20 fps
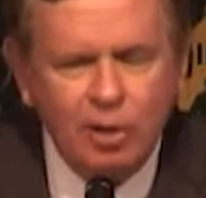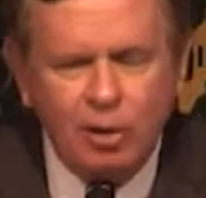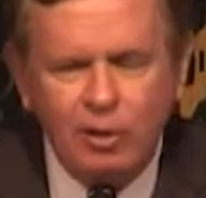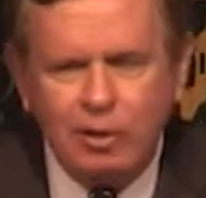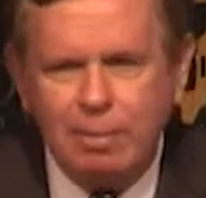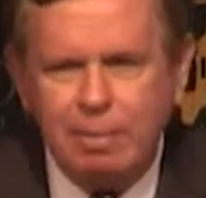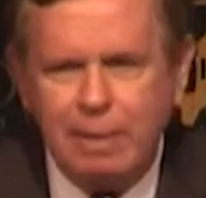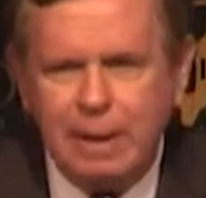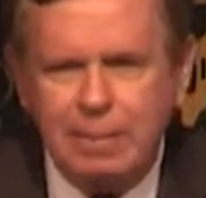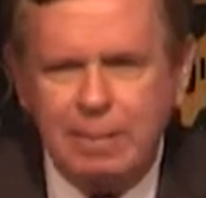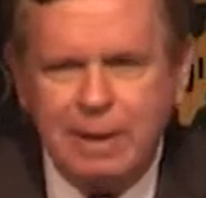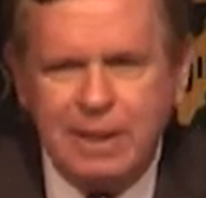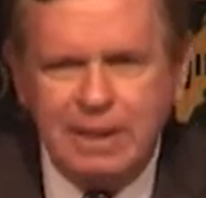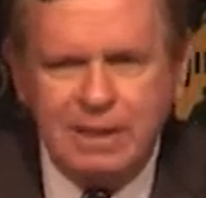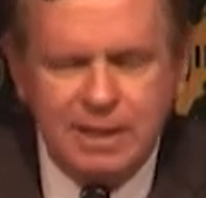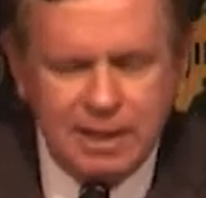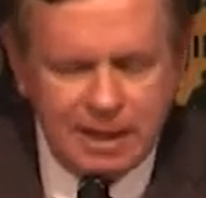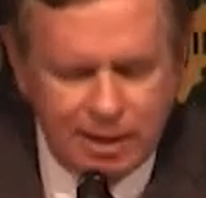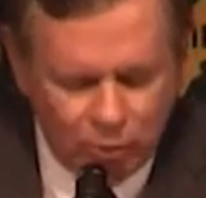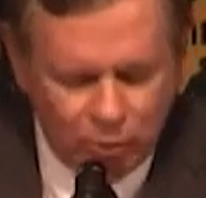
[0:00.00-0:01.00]
on the
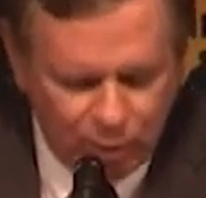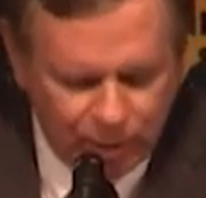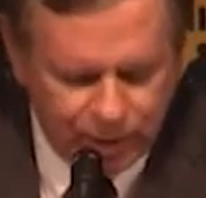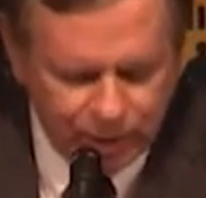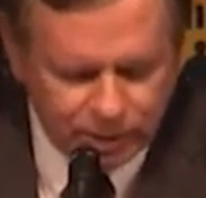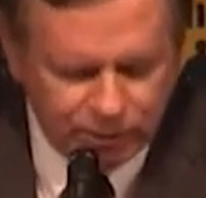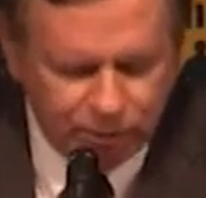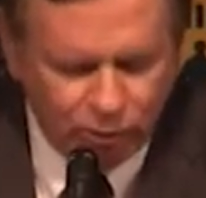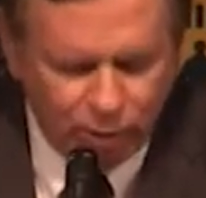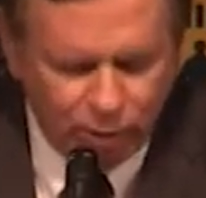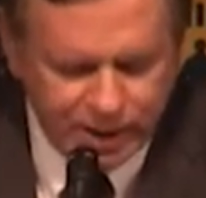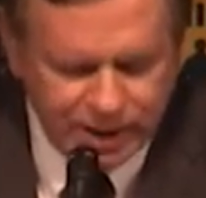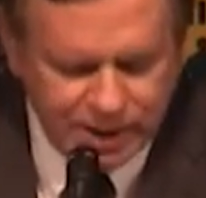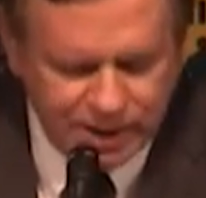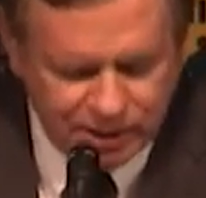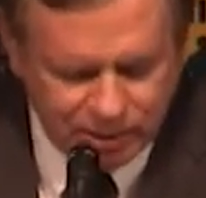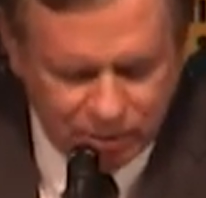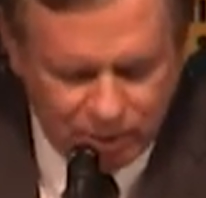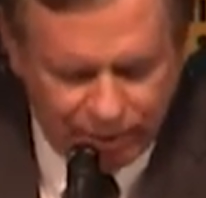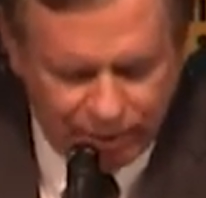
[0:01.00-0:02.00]
BBC where his voice
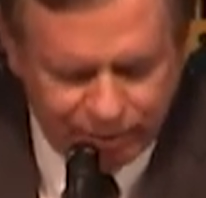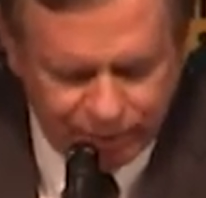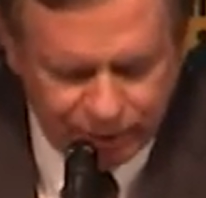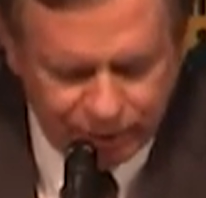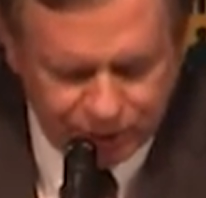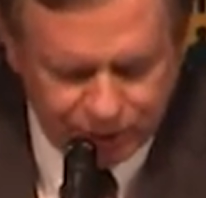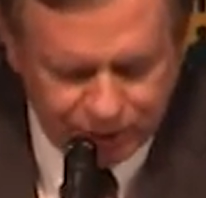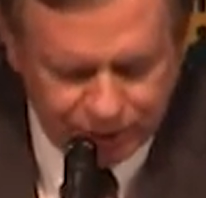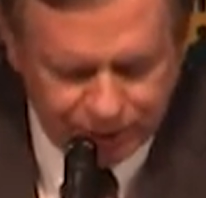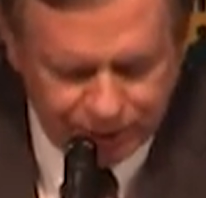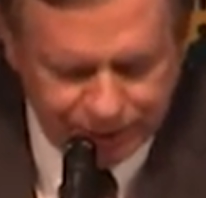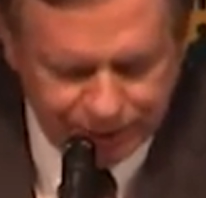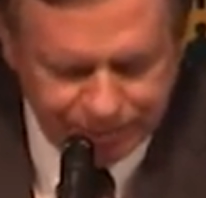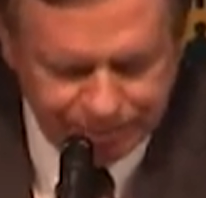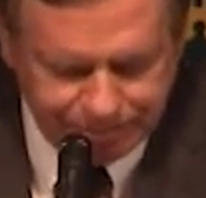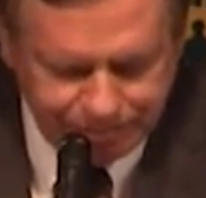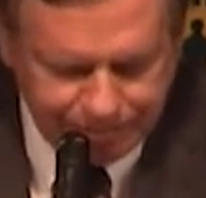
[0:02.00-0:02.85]
is often heard.